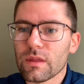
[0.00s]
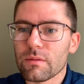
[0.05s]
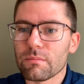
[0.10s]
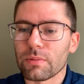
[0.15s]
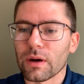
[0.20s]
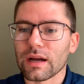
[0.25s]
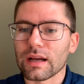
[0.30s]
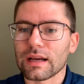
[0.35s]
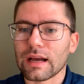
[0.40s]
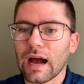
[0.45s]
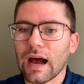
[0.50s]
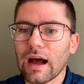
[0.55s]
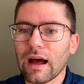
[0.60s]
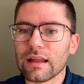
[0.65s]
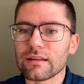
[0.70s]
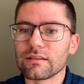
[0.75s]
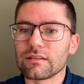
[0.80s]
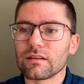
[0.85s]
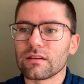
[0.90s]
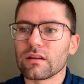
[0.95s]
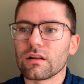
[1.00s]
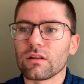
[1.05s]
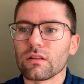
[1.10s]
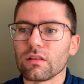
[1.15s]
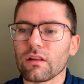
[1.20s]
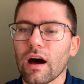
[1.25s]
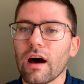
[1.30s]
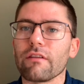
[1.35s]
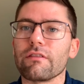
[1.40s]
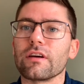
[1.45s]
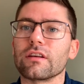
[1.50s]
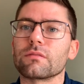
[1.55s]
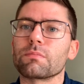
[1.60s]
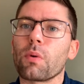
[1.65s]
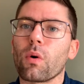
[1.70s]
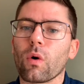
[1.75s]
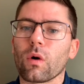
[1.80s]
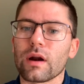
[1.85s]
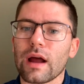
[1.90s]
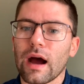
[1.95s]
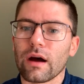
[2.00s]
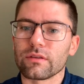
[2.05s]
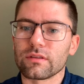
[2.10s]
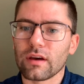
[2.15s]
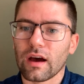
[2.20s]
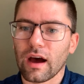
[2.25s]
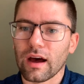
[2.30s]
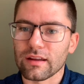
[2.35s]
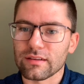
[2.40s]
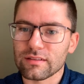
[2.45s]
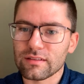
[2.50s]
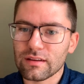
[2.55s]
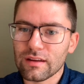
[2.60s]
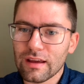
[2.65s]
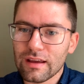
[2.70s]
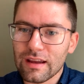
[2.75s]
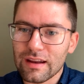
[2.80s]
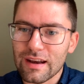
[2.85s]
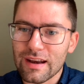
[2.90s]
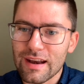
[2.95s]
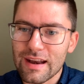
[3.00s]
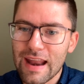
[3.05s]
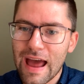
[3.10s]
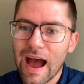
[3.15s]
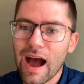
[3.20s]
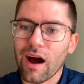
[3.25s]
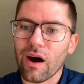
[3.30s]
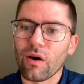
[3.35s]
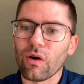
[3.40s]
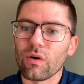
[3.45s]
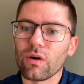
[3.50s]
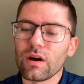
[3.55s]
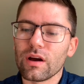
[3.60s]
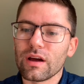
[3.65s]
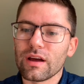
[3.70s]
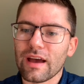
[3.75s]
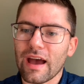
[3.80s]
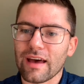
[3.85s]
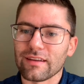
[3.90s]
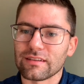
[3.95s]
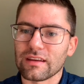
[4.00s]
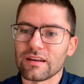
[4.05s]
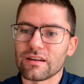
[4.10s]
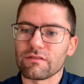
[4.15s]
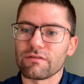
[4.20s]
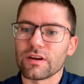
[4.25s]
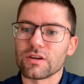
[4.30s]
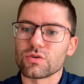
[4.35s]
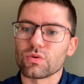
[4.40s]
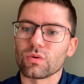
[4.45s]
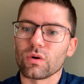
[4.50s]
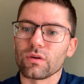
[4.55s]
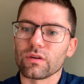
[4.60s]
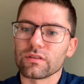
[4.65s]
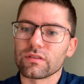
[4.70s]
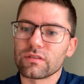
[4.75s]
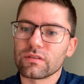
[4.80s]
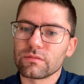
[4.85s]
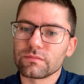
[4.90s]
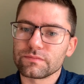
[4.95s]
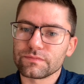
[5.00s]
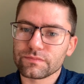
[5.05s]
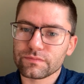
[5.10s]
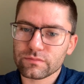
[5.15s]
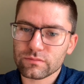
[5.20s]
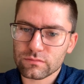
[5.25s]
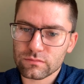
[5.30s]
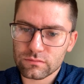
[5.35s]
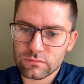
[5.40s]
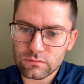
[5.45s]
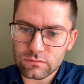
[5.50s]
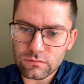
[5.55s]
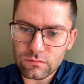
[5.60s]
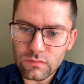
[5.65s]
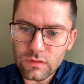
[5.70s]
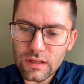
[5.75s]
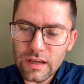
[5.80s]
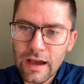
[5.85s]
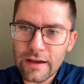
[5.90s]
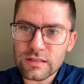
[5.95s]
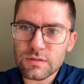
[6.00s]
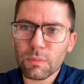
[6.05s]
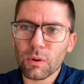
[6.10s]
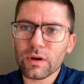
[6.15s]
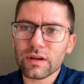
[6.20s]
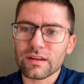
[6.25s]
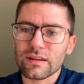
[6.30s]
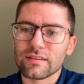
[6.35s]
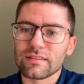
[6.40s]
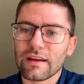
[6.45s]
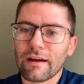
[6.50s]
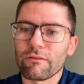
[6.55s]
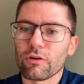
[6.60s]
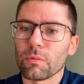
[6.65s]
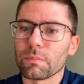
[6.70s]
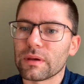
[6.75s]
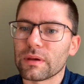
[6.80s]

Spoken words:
But God's love is poured out to us now as individuals. I've spoken to several